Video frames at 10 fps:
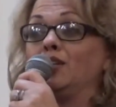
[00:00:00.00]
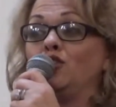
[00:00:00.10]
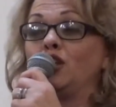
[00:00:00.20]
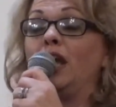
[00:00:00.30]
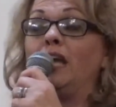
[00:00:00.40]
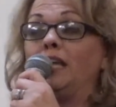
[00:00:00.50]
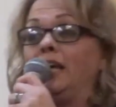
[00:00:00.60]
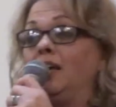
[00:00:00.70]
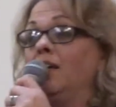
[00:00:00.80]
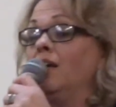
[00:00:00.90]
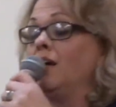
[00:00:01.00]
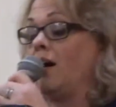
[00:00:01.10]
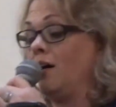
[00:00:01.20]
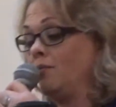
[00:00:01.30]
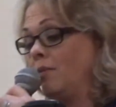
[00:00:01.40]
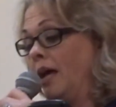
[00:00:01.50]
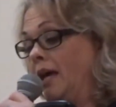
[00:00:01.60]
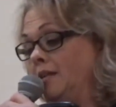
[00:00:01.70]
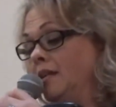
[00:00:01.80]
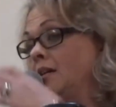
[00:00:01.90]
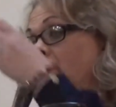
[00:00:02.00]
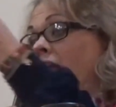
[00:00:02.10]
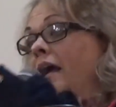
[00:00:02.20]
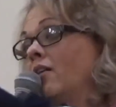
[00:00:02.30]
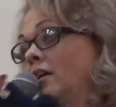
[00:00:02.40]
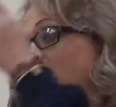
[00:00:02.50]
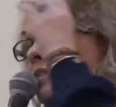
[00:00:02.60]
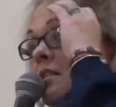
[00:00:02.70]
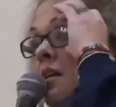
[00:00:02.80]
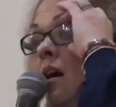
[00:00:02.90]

and Janie and Clarence,